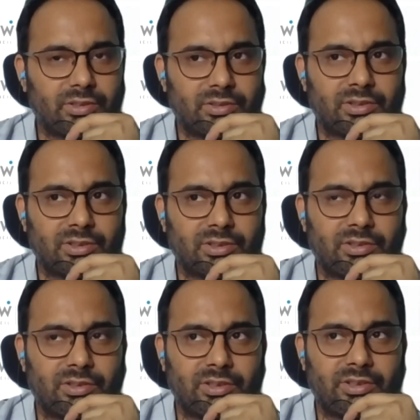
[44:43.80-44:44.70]
the
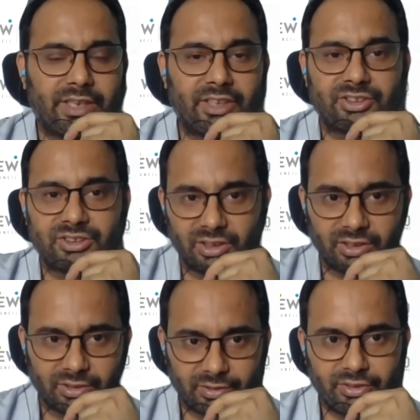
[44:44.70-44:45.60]
direction,
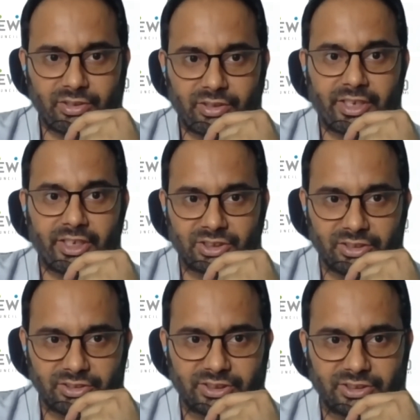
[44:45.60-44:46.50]
in
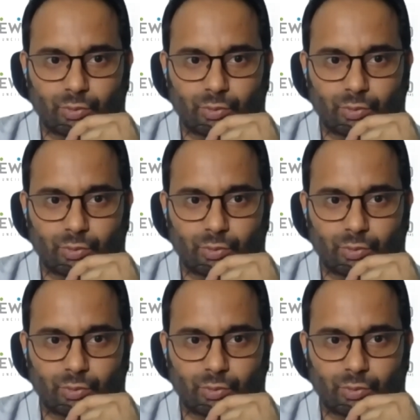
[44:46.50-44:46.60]
directional sense,